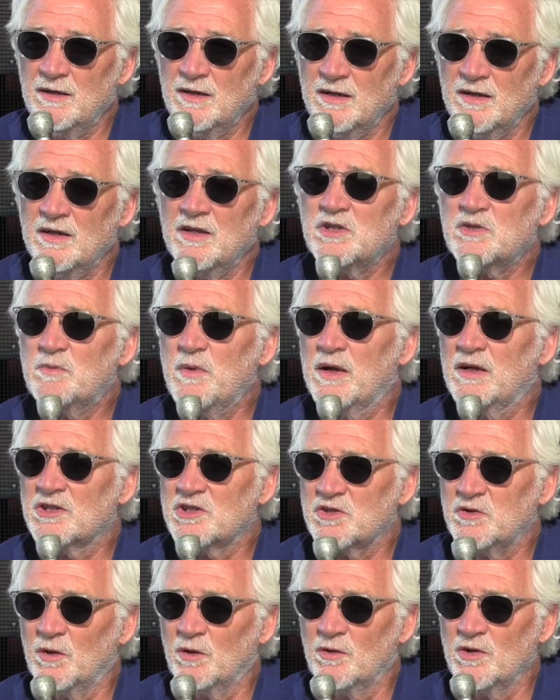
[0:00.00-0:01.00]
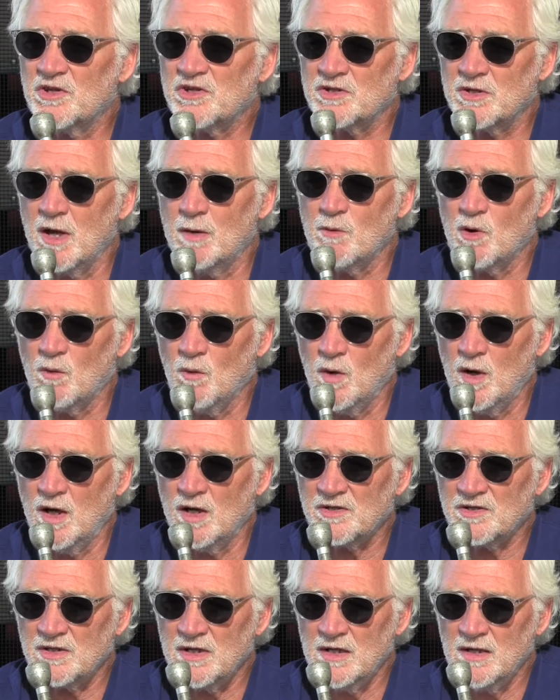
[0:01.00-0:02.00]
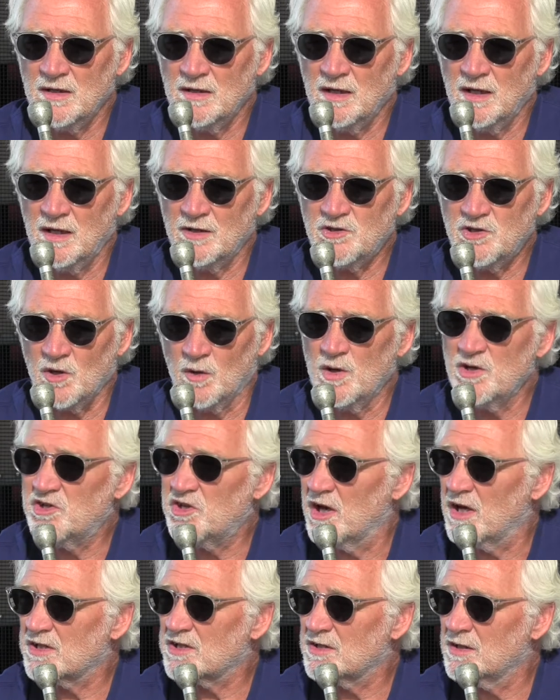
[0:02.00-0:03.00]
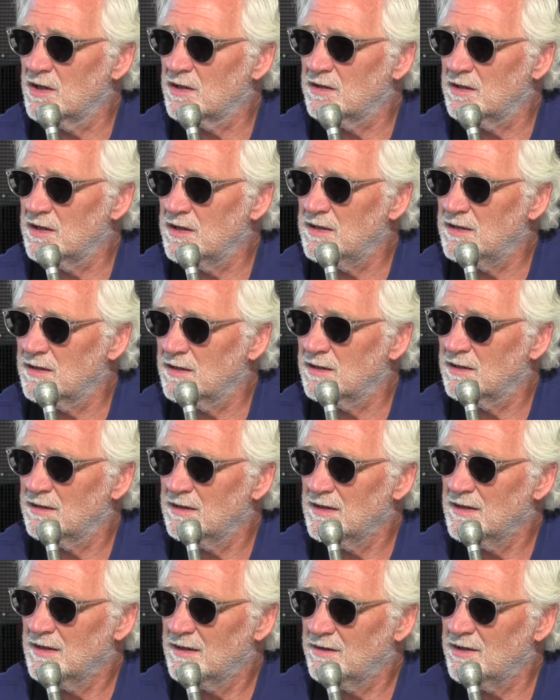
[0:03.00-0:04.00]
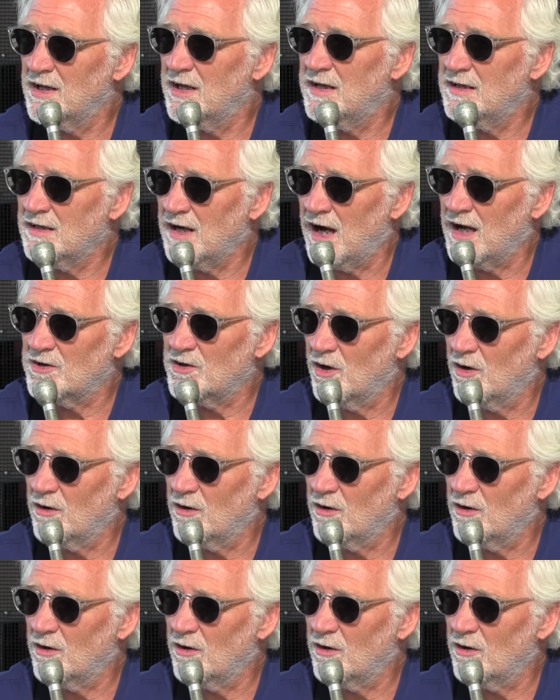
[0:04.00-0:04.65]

His biggest thrill this summer was uh, Joey Chestnut, the uh, the hot